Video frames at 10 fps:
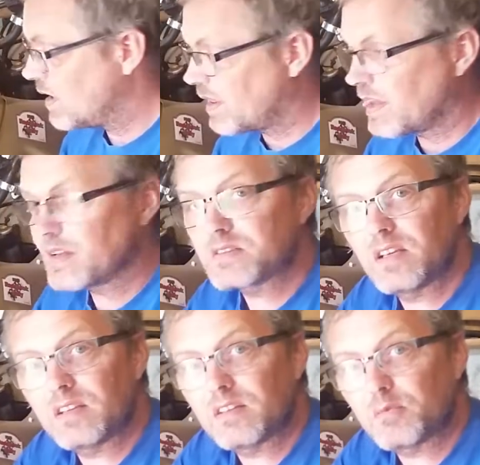and then I
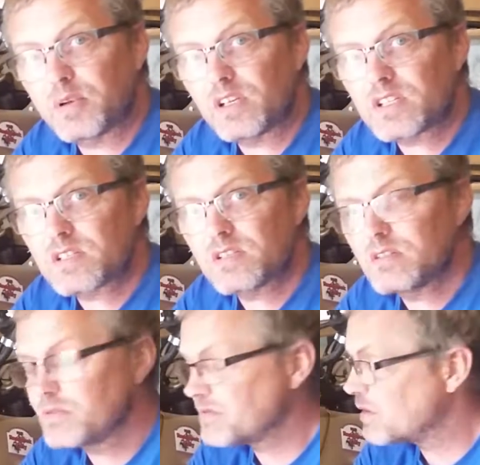take the plus
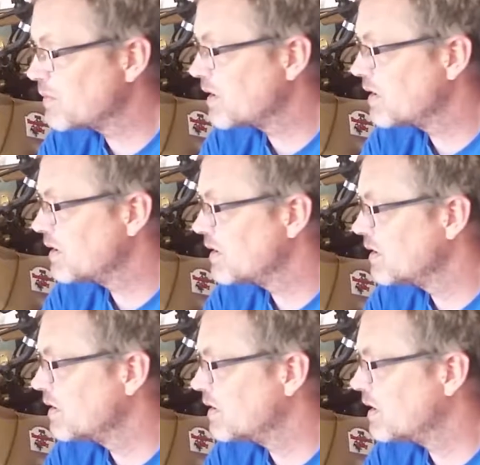from
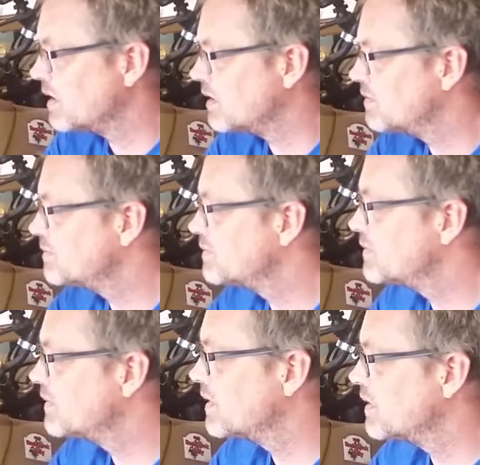the
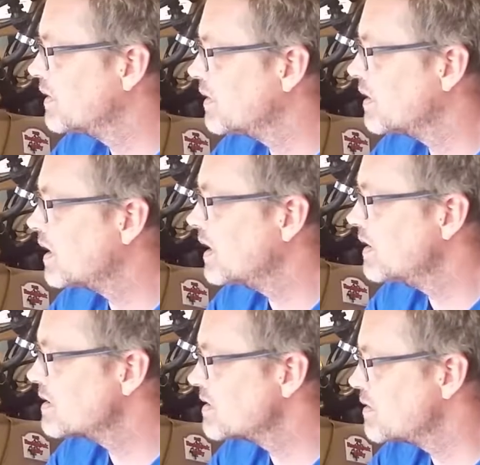other
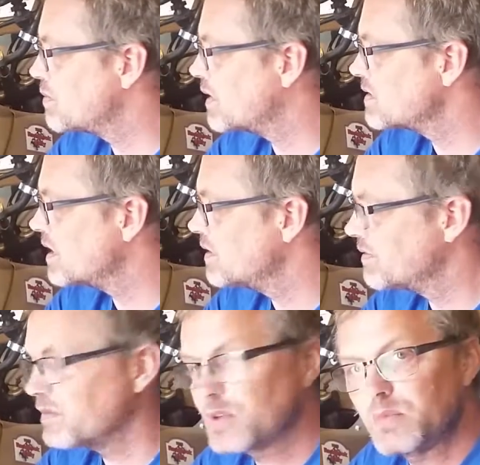line, so the plug
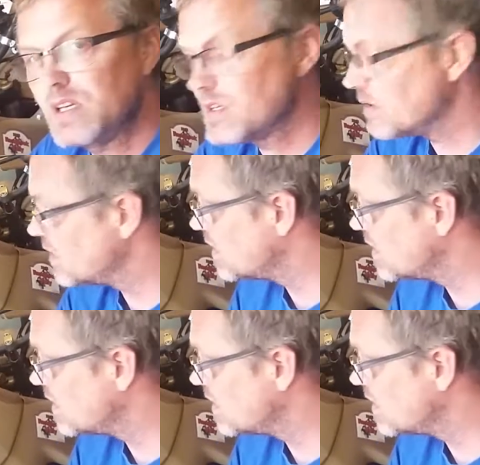line from the meter